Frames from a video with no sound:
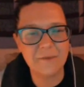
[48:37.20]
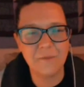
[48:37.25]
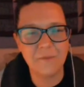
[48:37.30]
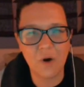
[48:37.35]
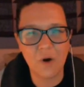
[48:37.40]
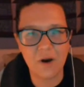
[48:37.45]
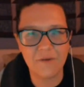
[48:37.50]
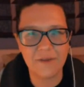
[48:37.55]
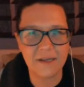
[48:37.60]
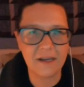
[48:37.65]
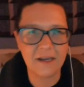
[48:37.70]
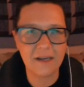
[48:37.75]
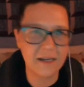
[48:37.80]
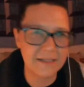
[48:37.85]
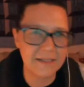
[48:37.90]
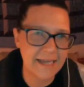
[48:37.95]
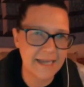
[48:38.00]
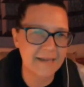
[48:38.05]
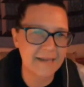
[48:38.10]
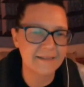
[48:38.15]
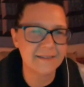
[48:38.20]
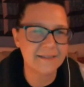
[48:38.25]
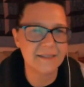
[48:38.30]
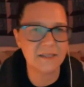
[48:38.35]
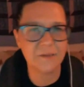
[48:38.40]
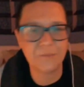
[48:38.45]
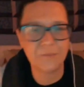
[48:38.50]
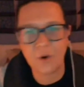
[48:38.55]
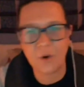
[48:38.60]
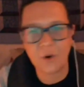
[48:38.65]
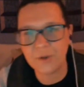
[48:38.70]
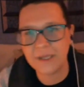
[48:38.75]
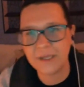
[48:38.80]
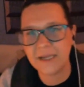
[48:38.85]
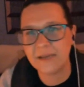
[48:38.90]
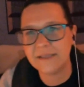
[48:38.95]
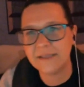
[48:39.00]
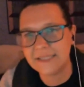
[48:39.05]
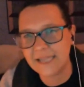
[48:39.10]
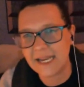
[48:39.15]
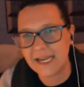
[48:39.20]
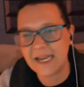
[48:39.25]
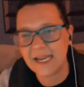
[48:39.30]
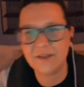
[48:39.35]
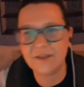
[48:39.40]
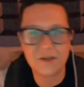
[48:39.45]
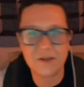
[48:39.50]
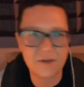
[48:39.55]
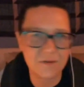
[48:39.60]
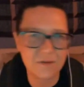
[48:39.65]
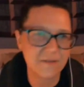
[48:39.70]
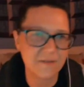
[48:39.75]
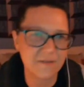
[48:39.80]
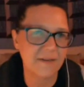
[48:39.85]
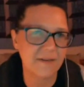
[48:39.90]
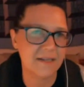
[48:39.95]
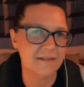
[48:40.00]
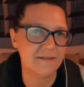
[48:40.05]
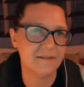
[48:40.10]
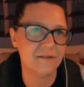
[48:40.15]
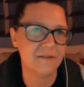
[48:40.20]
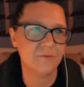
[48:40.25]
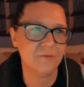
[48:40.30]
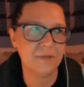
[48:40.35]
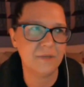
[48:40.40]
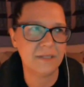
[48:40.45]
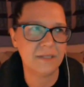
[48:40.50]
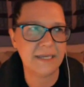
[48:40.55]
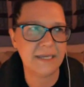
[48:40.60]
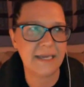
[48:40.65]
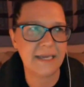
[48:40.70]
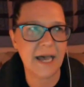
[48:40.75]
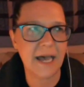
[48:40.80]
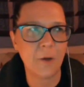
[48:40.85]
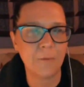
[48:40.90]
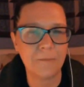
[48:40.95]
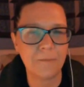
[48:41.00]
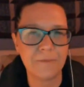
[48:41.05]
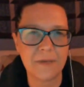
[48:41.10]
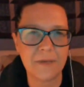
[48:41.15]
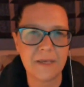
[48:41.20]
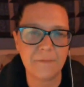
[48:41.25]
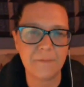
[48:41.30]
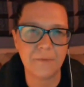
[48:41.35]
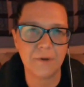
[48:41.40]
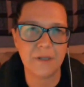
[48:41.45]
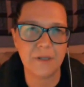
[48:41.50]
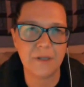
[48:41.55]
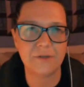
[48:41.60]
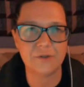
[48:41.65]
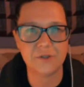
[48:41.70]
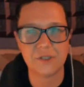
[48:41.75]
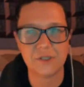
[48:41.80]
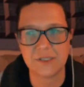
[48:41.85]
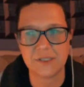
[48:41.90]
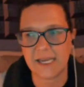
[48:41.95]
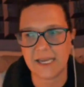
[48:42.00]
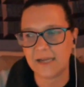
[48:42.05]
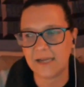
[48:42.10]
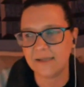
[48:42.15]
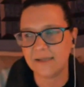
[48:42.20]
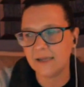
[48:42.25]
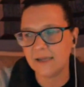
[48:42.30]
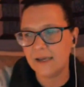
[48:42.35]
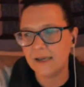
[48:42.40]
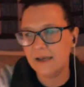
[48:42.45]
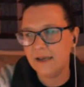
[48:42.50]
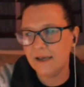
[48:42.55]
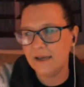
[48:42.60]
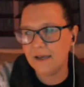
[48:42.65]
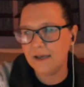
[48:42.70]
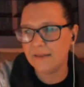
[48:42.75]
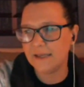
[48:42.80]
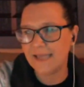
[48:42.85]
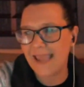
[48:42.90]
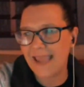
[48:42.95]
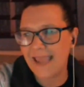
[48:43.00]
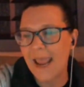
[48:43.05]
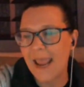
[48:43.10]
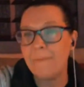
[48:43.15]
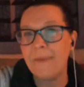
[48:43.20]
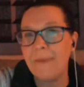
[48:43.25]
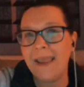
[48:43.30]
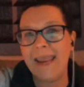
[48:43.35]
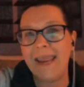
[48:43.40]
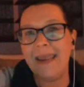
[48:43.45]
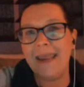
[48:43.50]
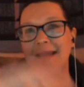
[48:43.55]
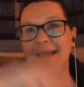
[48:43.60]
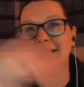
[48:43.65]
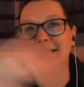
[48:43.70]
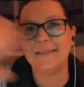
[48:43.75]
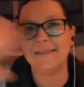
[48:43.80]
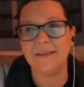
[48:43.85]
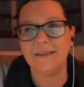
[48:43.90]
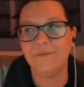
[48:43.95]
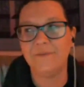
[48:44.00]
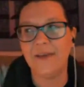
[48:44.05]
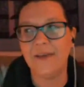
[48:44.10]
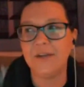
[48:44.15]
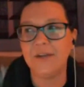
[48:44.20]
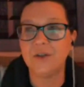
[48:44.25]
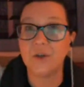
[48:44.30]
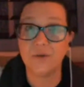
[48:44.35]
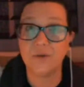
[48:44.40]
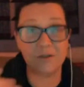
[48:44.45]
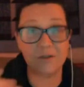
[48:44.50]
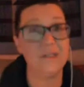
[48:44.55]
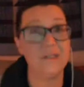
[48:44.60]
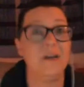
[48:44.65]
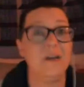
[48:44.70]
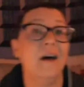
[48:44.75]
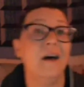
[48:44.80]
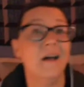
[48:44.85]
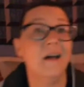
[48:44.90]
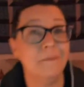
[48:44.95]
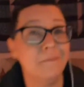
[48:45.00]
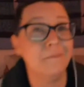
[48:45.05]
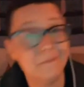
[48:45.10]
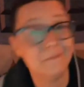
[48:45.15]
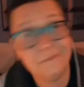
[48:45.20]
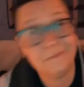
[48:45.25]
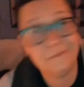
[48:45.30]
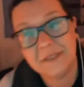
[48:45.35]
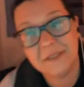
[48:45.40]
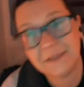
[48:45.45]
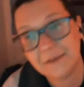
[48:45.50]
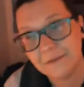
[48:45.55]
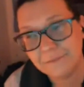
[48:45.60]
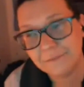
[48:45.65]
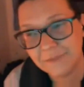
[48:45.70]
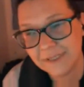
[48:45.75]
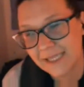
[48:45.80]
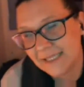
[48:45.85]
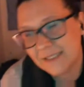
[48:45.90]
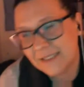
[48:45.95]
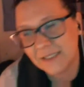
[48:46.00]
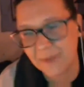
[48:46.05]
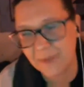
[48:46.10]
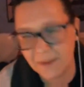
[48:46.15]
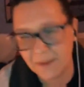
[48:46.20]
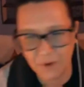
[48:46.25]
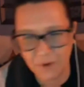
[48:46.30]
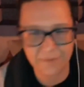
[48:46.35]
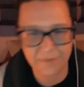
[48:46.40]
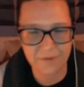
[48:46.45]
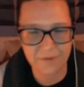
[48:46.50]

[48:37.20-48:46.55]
more of the context and the polling on the day and the news events to really help people understand the campaign as an event over time. So, but that's just my